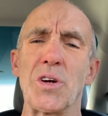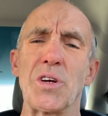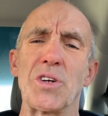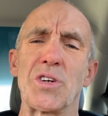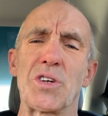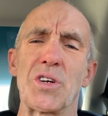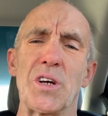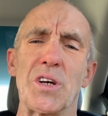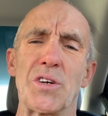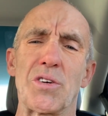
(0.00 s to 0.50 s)
He
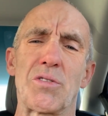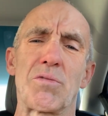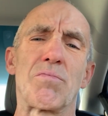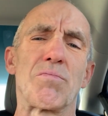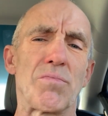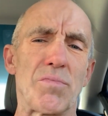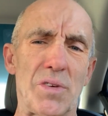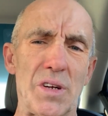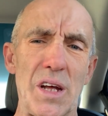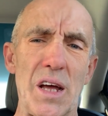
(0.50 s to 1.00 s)
says,
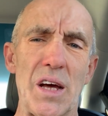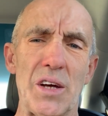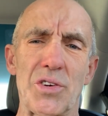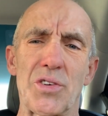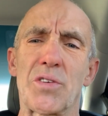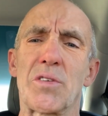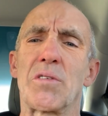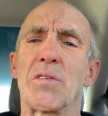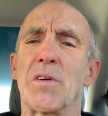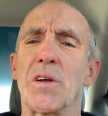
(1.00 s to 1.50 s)
yes,
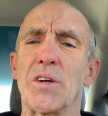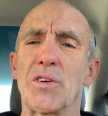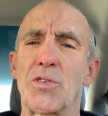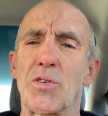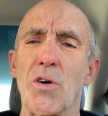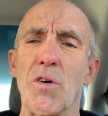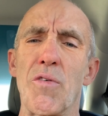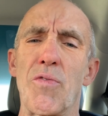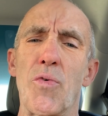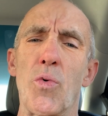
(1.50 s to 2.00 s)
let's
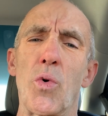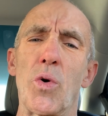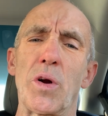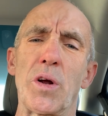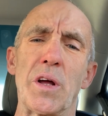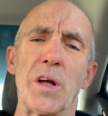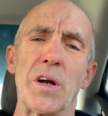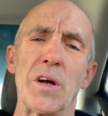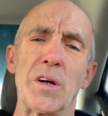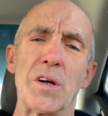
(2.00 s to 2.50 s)
go for
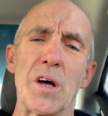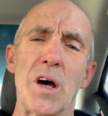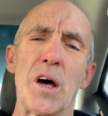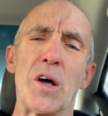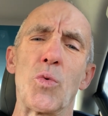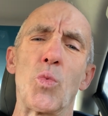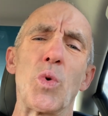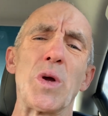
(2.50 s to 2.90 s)
it, get it done.